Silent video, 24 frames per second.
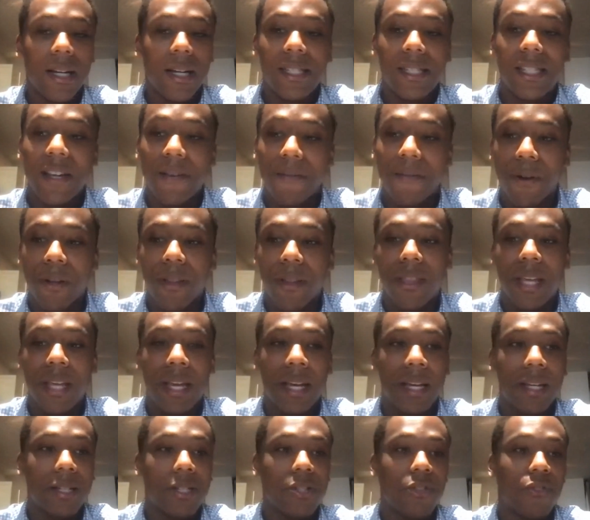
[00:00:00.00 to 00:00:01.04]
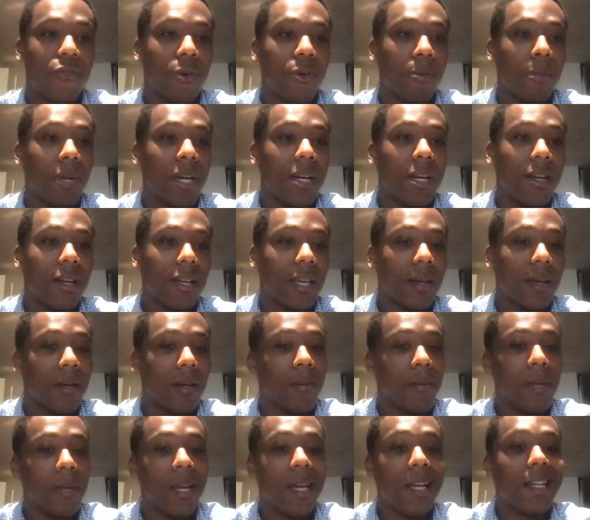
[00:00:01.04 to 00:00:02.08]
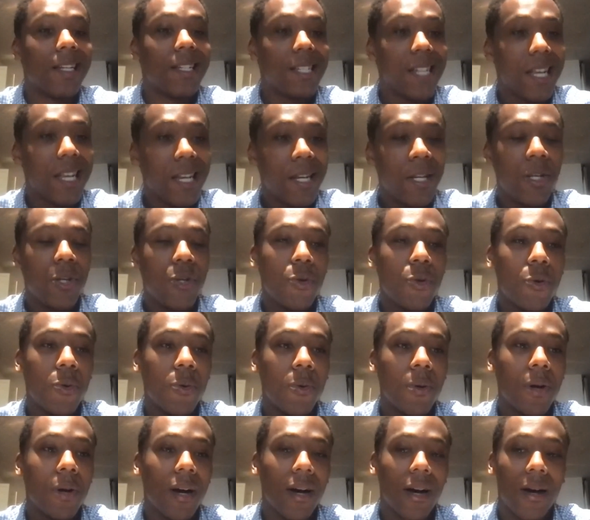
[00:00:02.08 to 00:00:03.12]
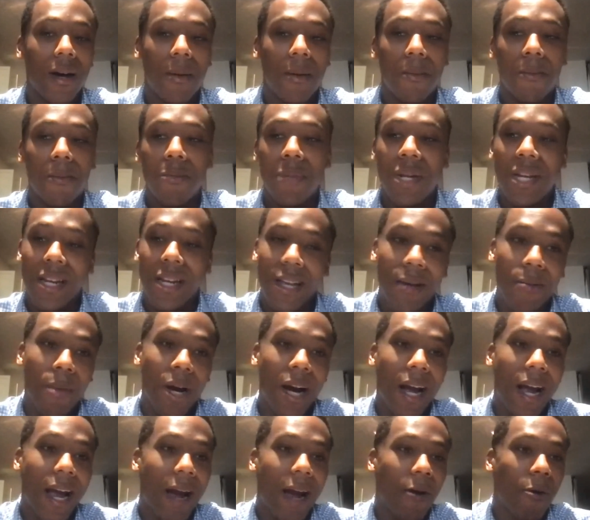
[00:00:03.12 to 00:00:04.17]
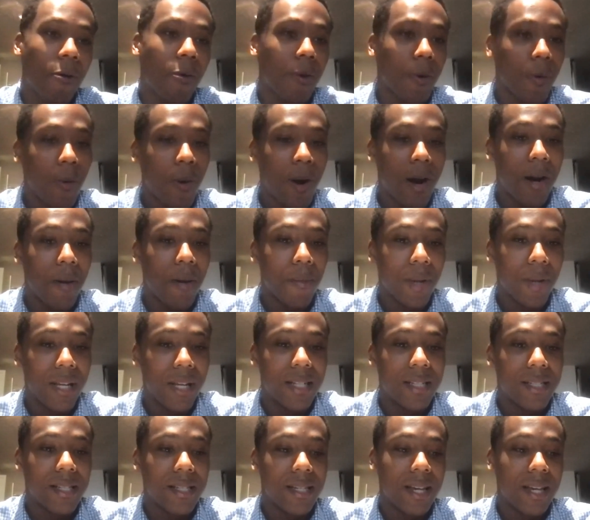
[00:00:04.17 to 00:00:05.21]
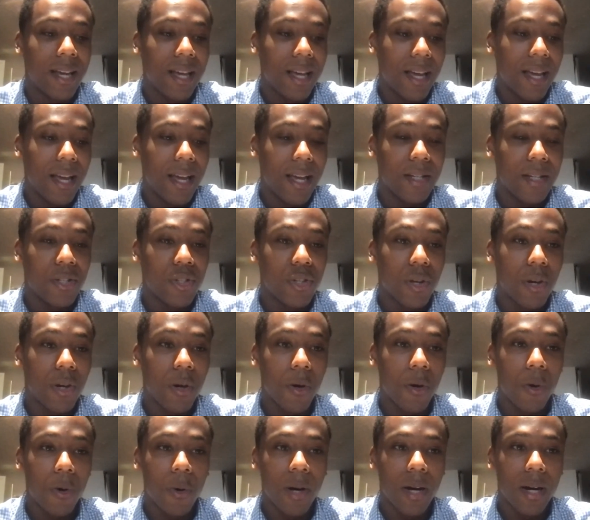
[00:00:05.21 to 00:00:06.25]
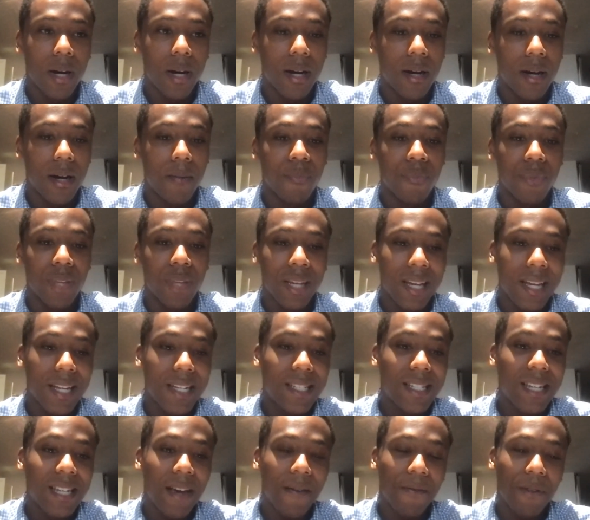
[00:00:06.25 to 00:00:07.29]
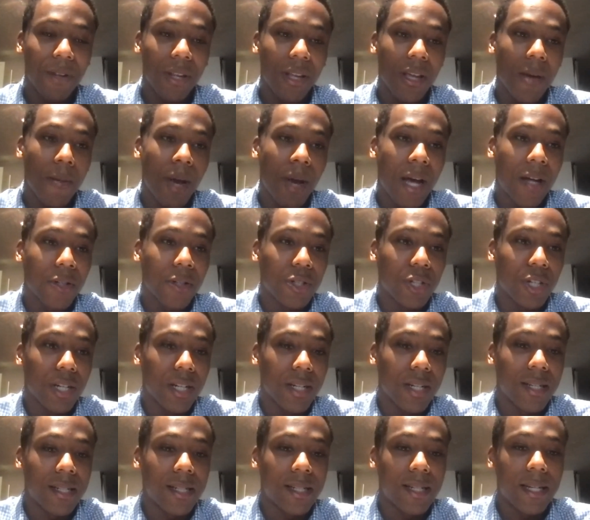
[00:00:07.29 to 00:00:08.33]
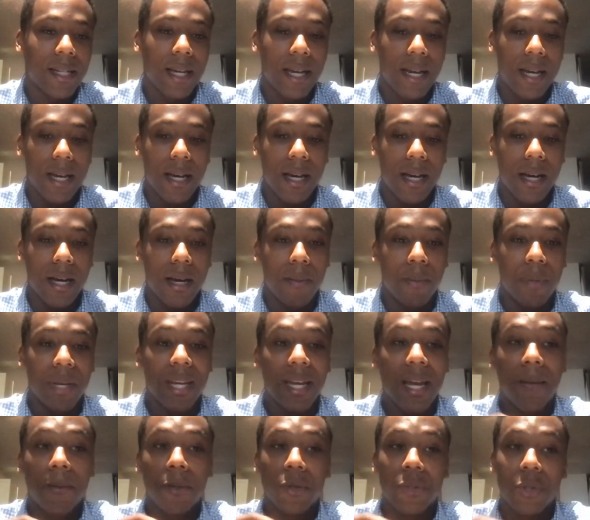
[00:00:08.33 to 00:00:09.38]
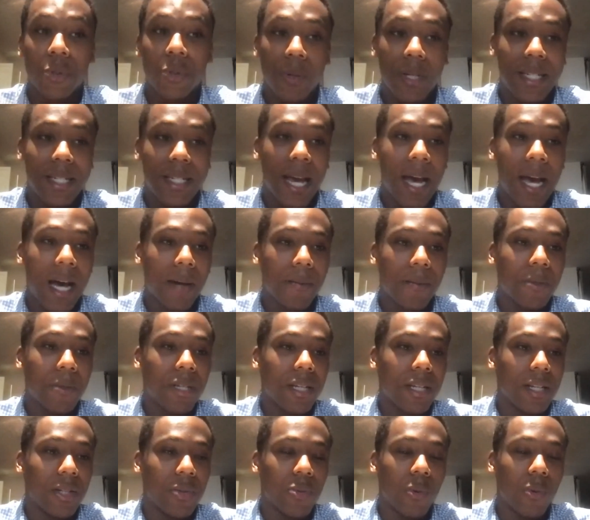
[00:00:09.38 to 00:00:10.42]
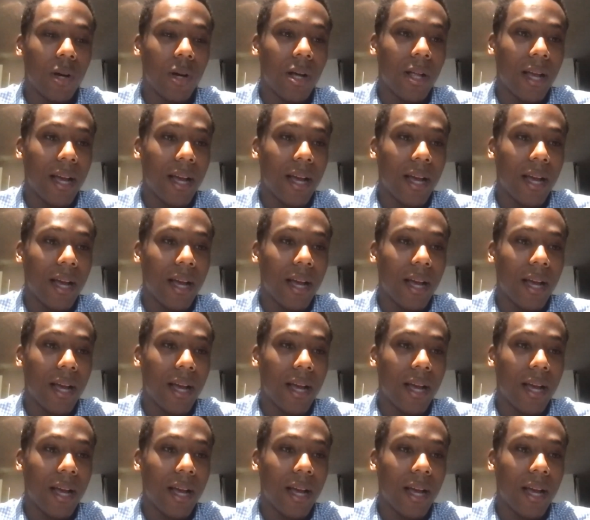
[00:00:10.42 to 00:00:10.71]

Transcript: different things for me to continue meeting my hour requirements. And so it's definitely about just being able to adapt as well